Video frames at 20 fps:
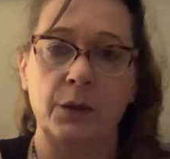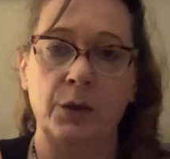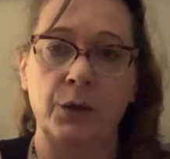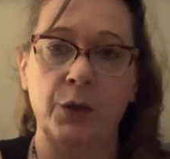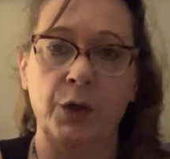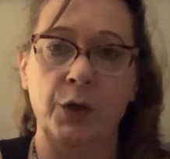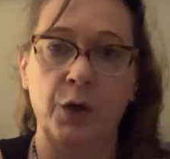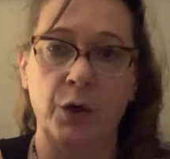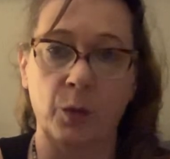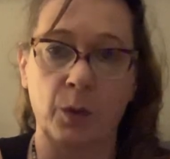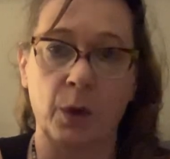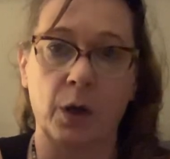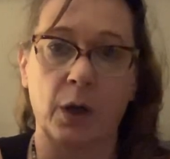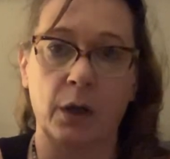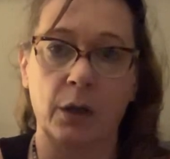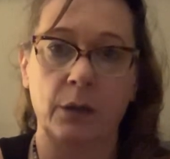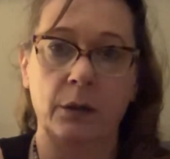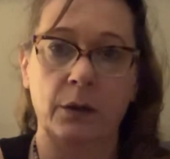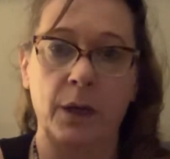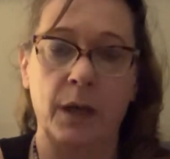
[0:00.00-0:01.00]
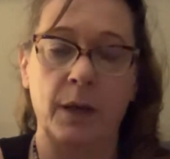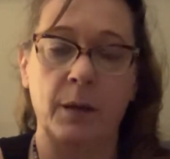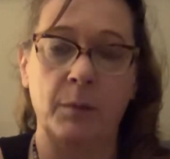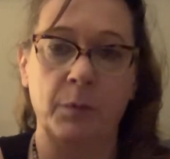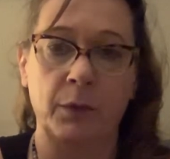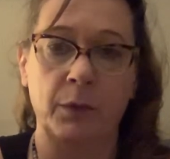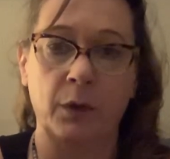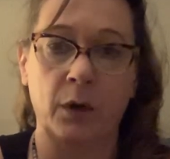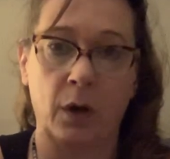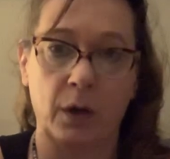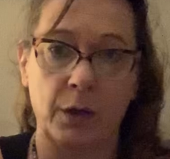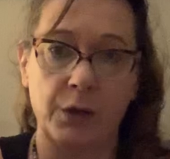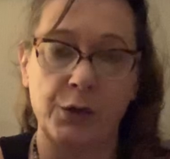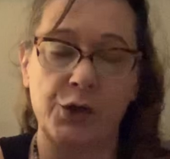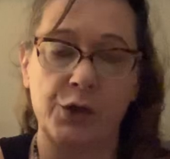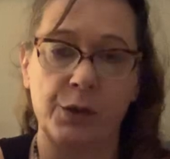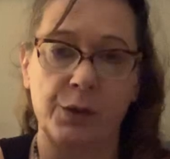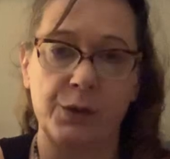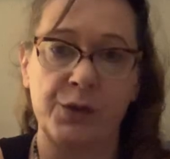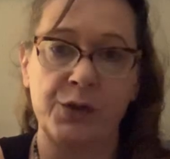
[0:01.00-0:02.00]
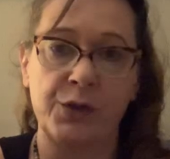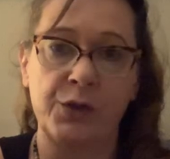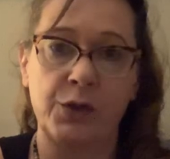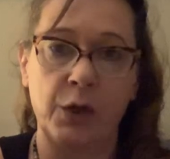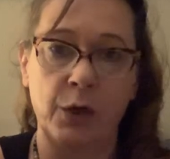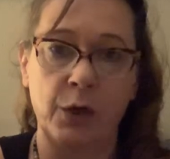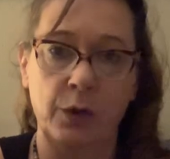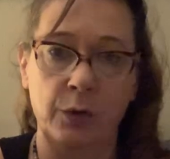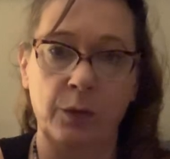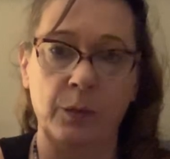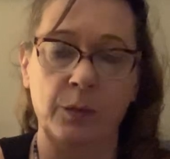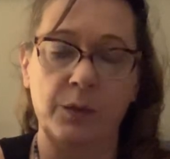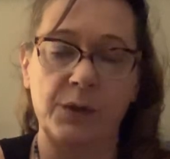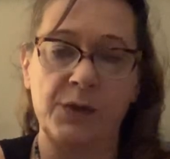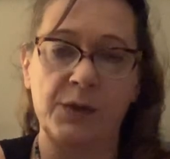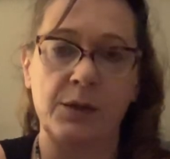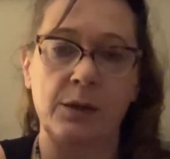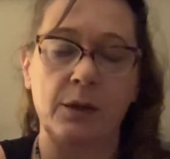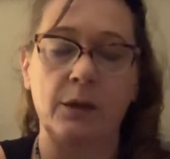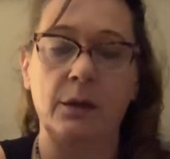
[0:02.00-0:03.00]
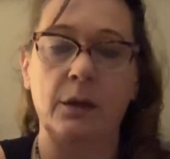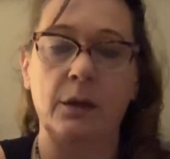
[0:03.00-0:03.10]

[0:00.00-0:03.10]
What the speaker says: newer and larger scutes